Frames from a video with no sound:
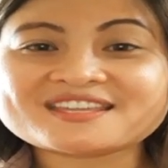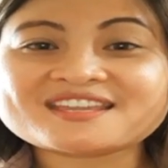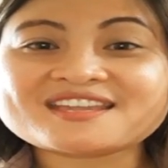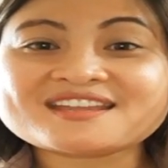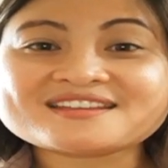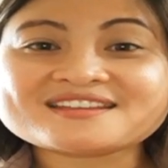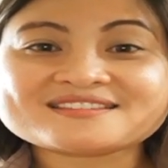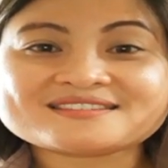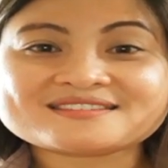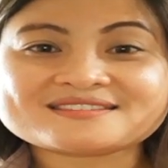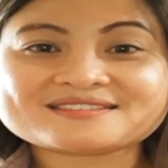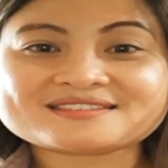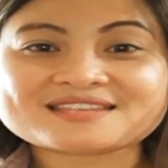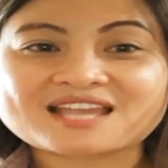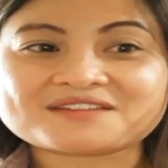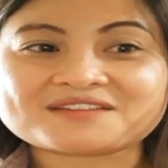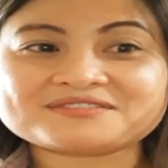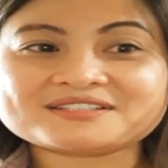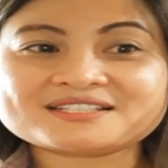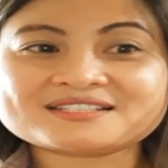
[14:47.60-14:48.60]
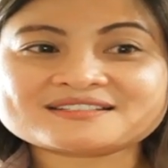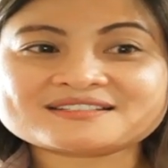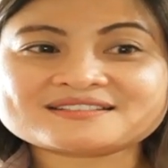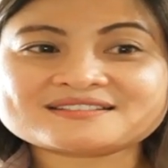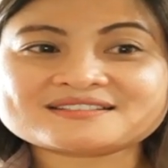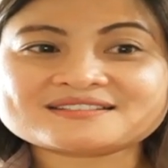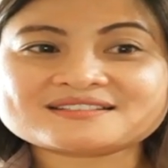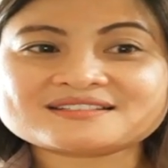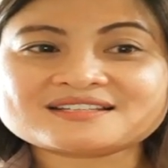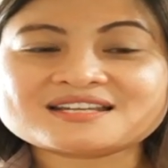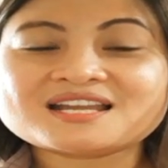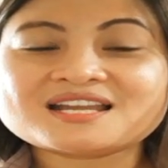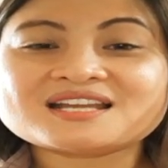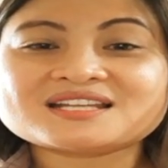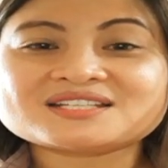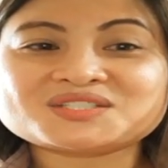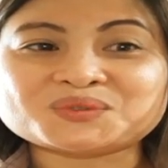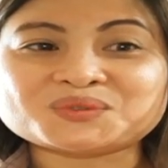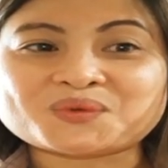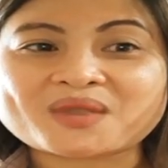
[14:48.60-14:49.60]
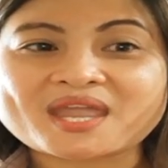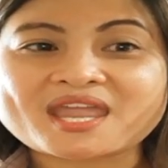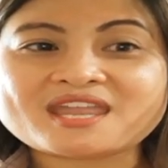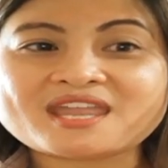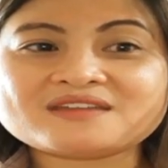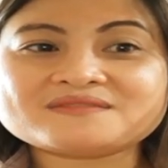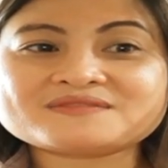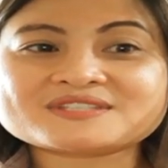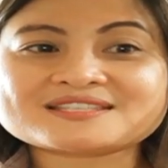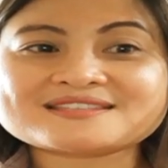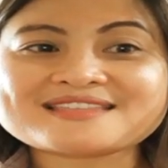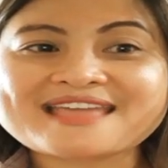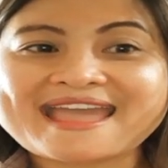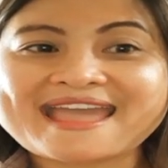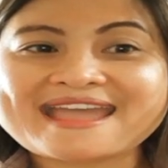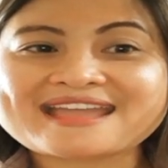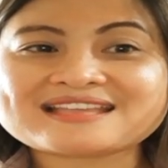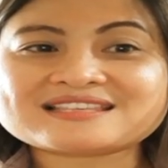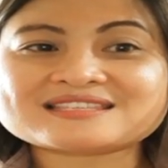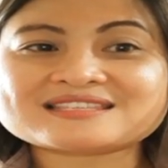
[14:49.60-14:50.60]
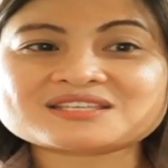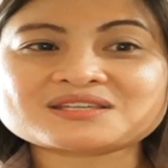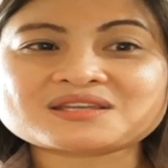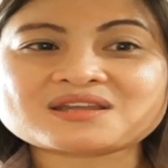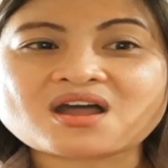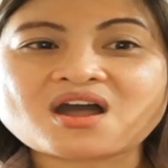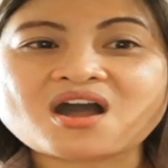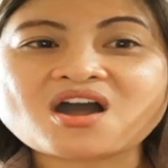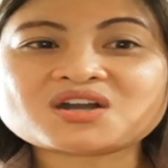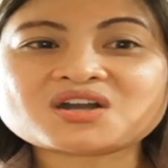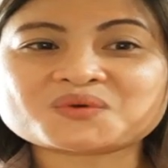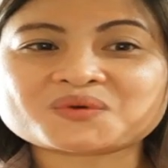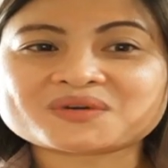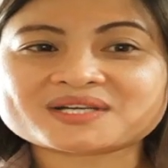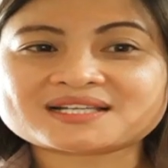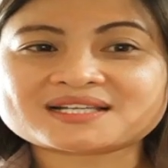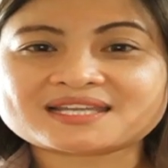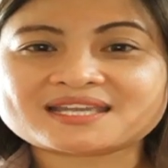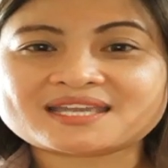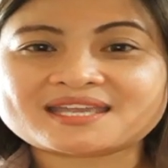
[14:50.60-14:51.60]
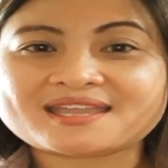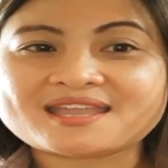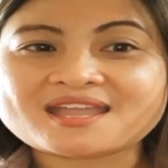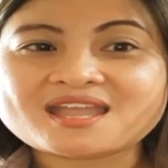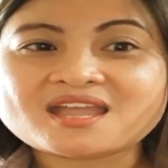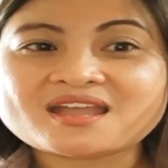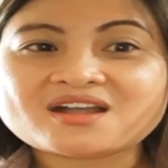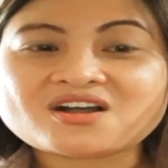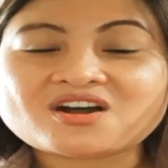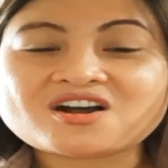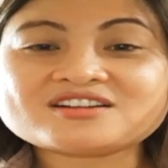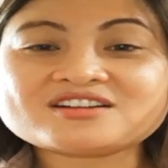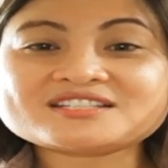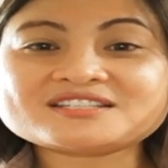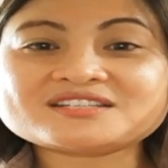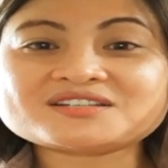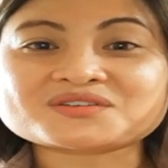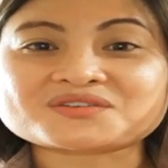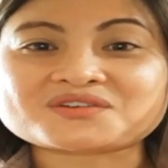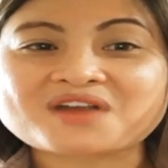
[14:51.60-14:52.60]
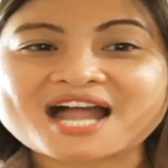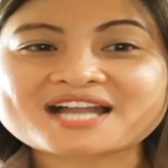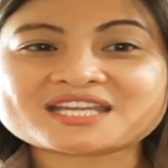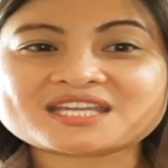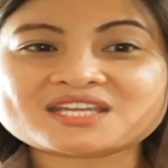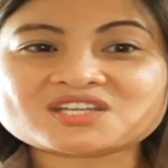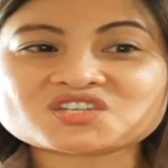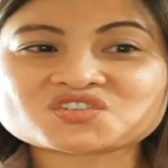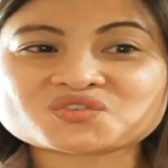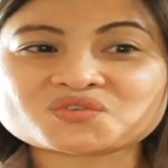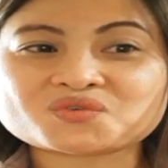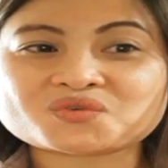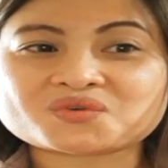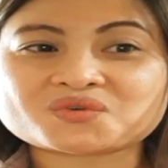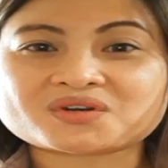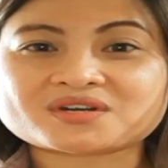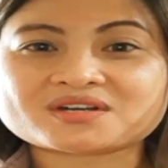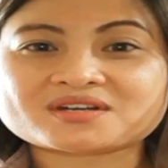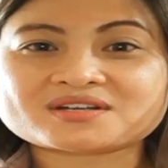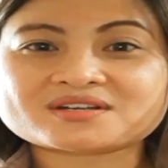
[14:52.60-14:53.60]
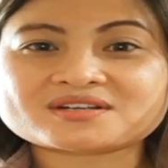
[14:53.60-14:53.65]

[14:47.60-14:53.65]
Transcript: 7. The waves dance awkwardly on the rocky shore.